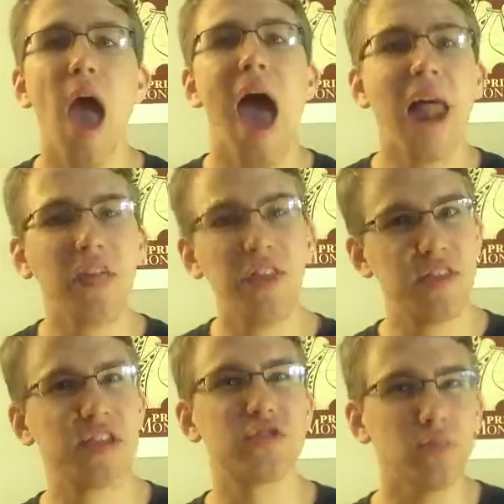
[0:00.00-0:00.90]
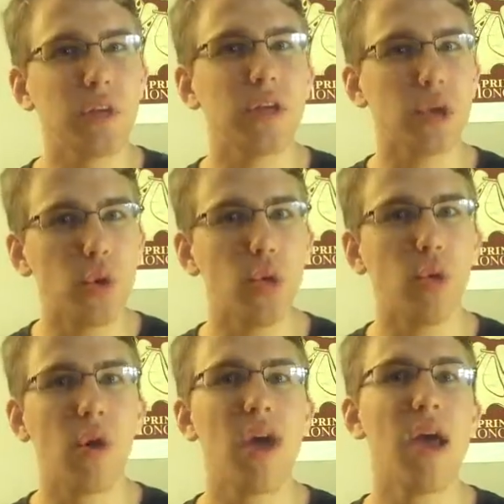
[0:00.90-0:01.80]
And I think that's really
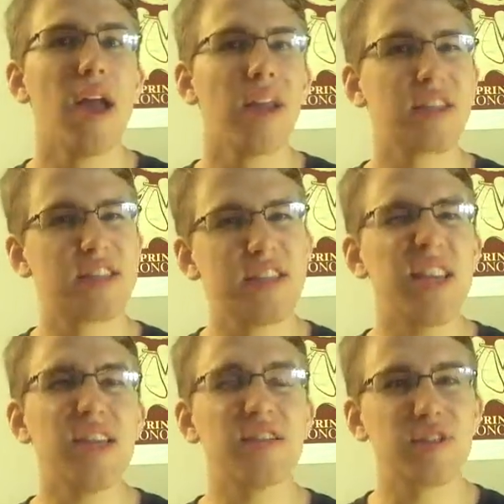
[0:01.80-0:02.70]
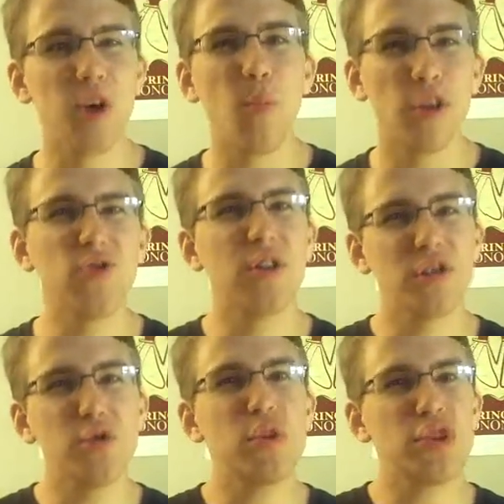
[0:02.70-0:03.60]
cool, seeing someone you
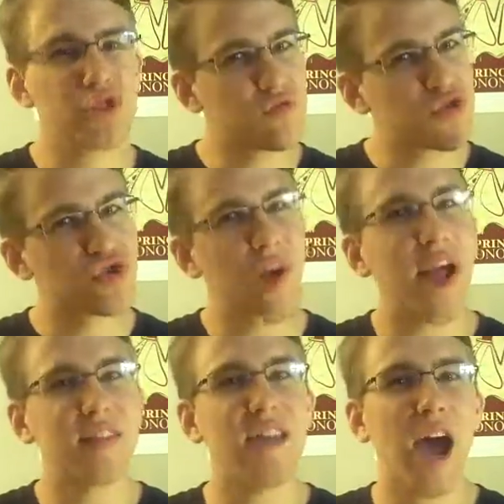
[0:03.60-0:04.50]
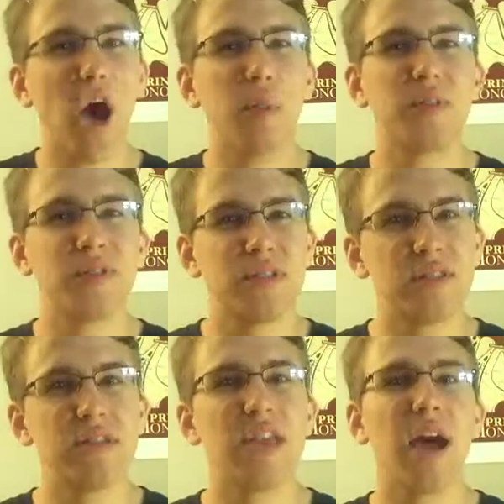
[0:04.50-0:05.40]
can just track the albums and
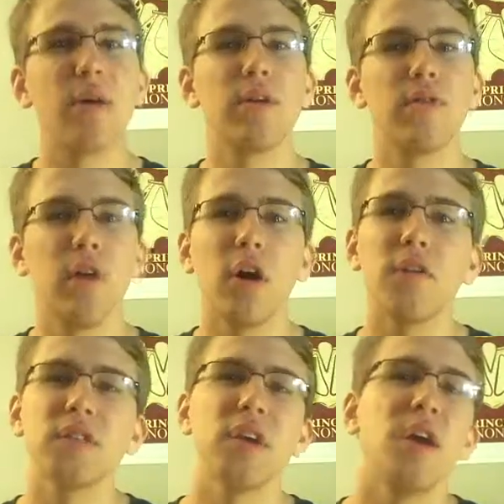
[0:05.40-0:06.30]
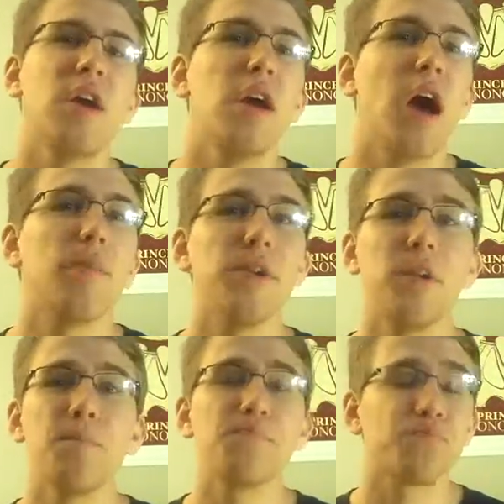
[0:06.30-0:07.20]
see how he evolves. I mean,
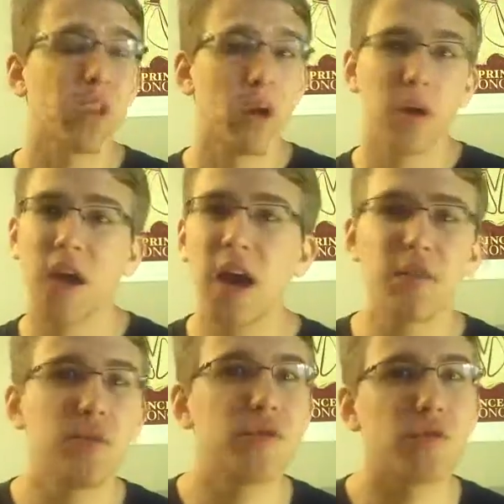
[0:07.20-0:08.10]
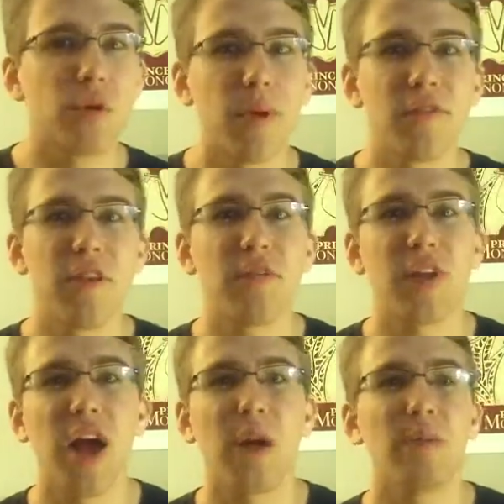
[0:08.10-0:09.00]
Kind of Blue is one of my favorite
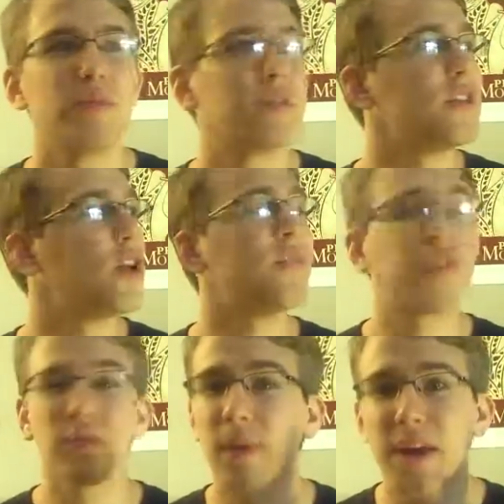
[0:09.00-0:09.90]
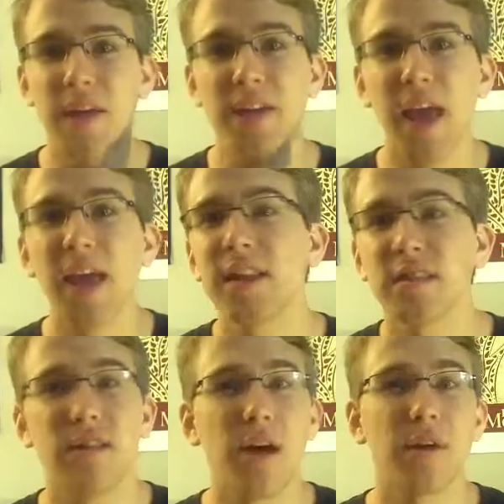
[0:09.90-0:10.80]
albums. You know, if it's a rainy day and it's
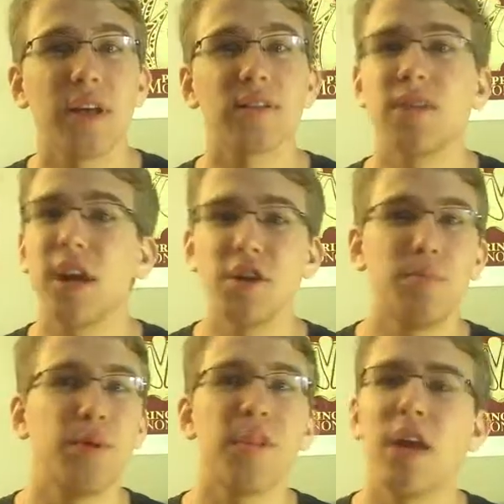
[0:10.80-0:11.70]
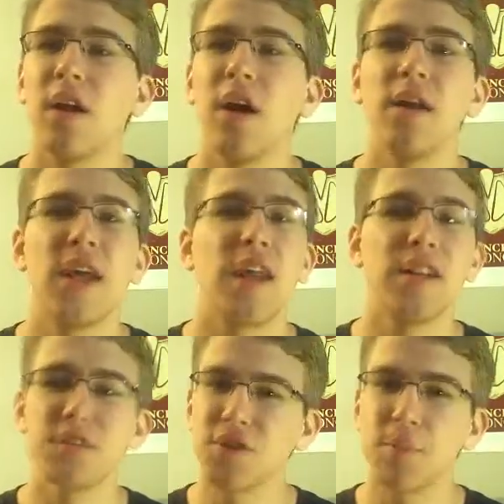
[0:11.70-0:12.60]
cloudy outside, you put that on and
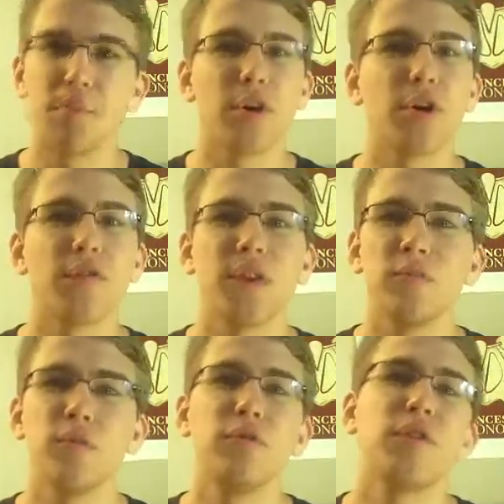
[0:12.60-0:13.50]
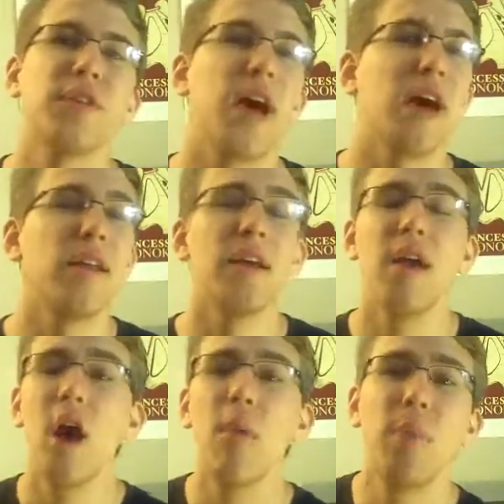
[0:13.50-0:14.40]
it's a perfect mood for that.
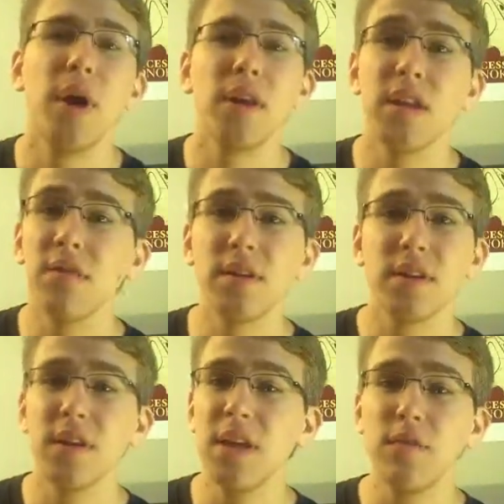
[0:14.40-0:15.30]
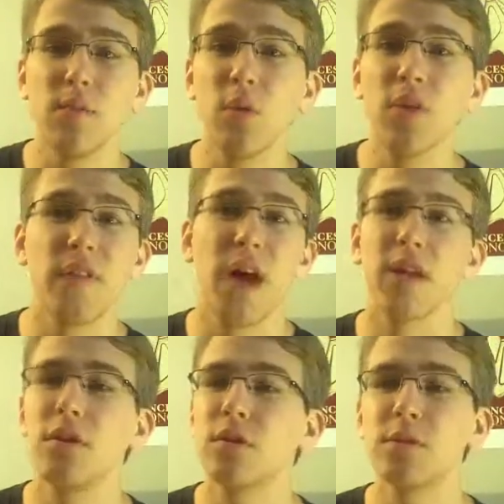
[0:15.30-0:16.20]
But even more than that,
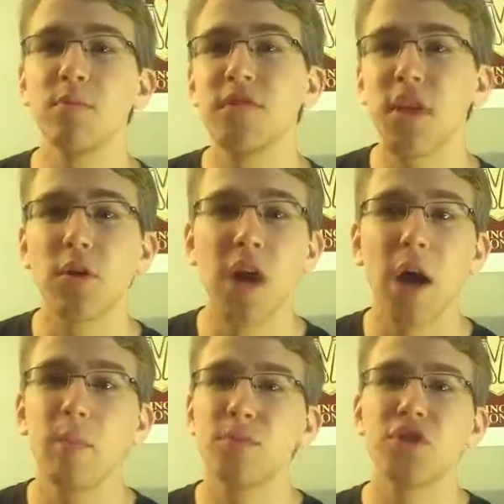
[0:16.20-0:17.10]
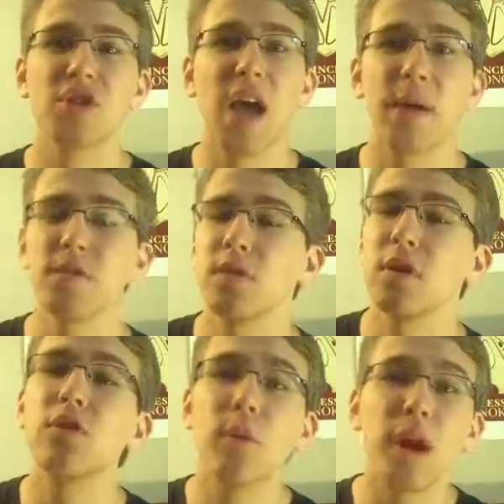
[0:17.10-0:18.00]
some of his other albums just absolutely
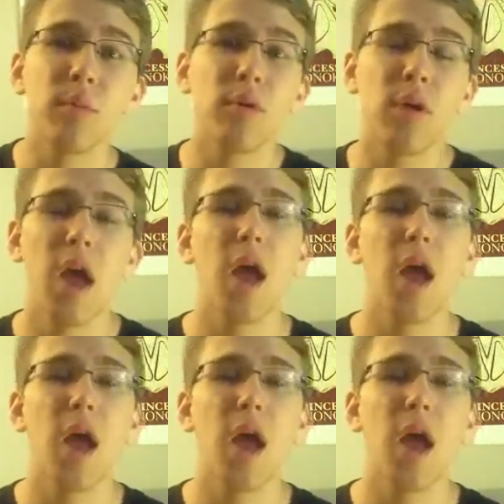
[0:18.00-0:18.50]
incredible.